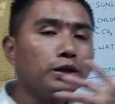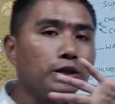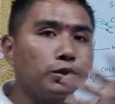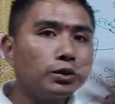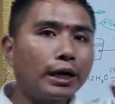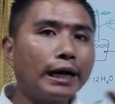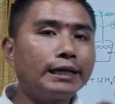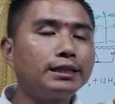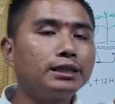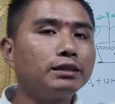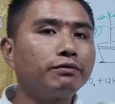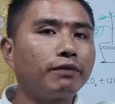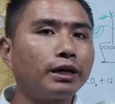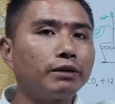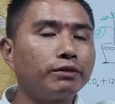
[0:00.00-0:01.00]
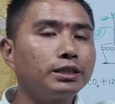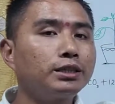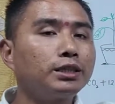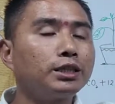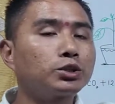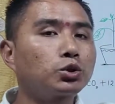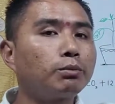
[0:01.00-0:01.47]
identify whether
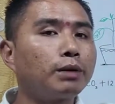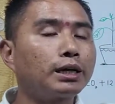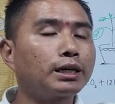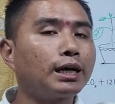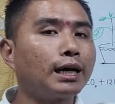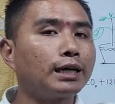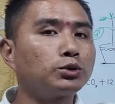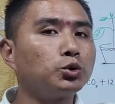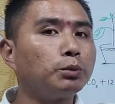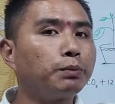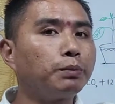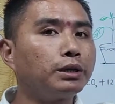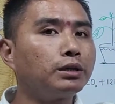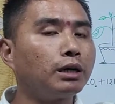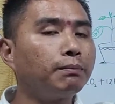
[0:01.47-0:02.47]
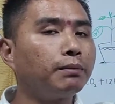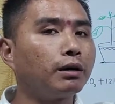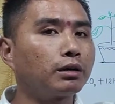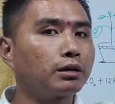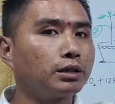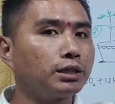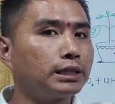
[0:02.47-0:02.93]
the stomata has opened up
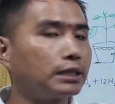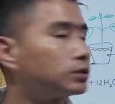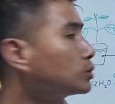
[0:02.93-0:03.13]
or it has